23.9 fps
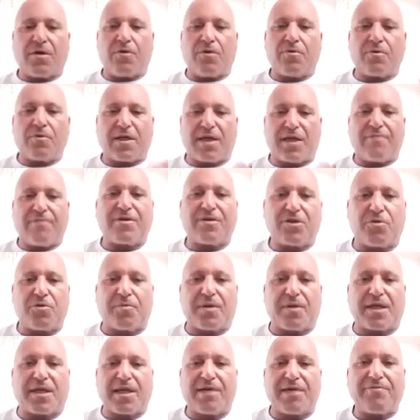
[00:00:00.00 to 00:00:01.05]
give it to
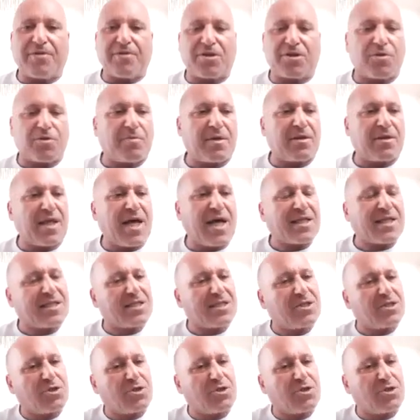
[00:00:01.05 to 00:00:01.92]
me, give it to me. That's